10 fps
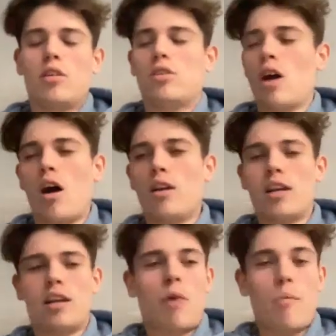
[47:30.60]

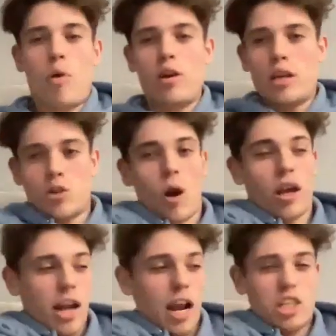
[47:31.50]
turning my body so
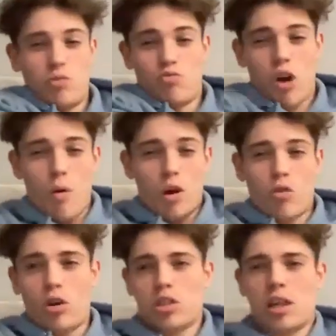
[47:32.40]
I can actually row
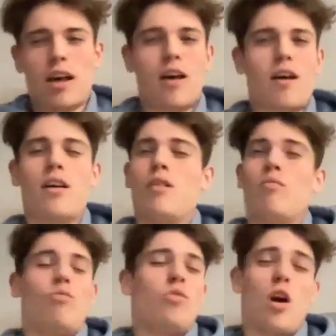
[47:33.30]
across like that.
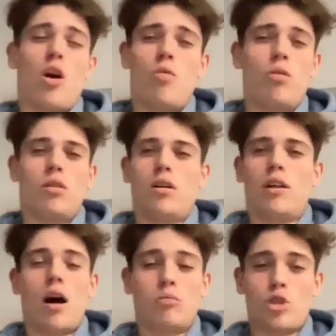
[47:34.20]
No,
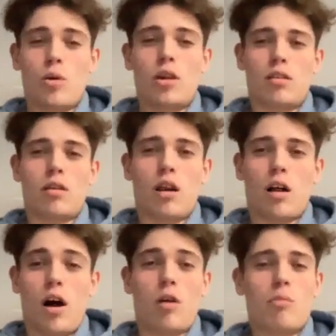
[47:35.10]
I'm doing it.
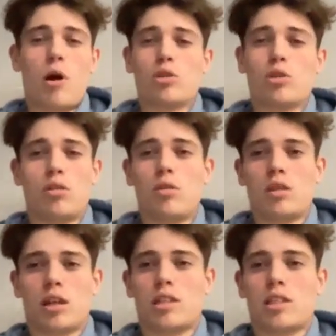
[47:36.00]
The most I'll do
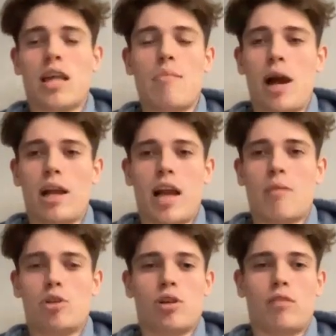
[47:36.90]
is like a step back
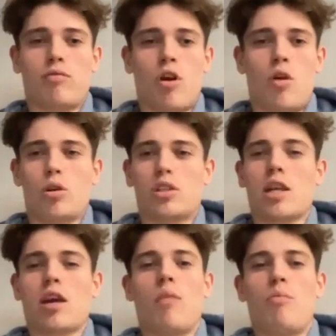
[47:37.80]
hammer strength row, or a
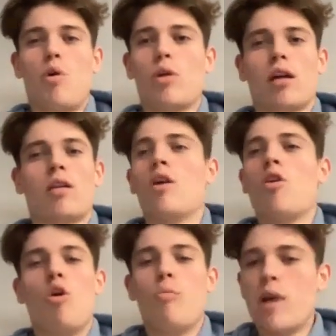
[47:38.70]
single arm pull down,
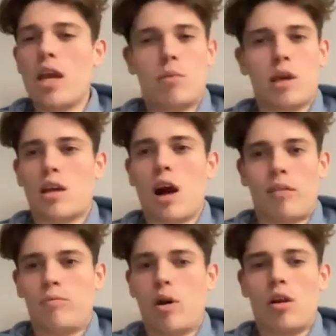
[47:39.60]
or maybe a
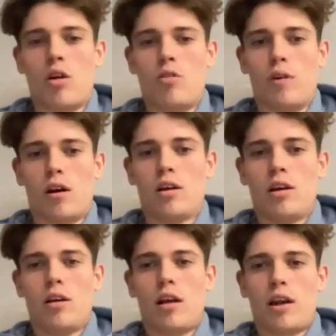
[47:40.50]
cuff pullover.
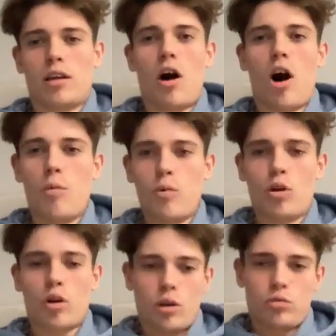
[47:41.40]
Like, I will
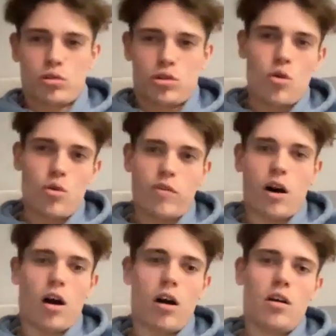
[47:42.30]
not go too
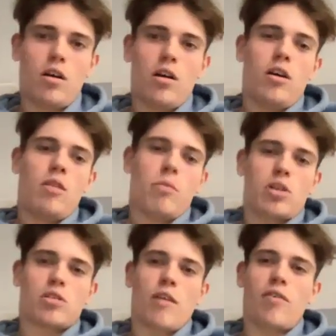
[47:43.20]
far,
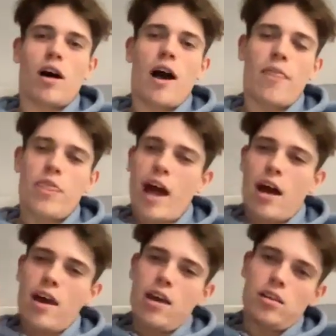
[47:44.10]
because I feel like at
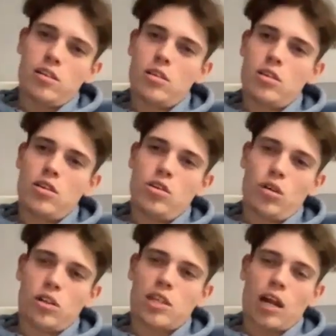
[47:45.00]
that end
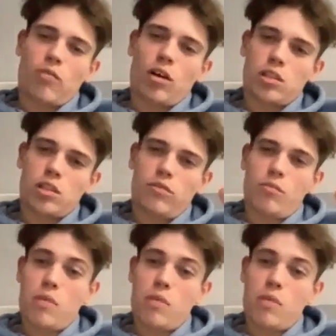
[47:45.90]
you are sacrificing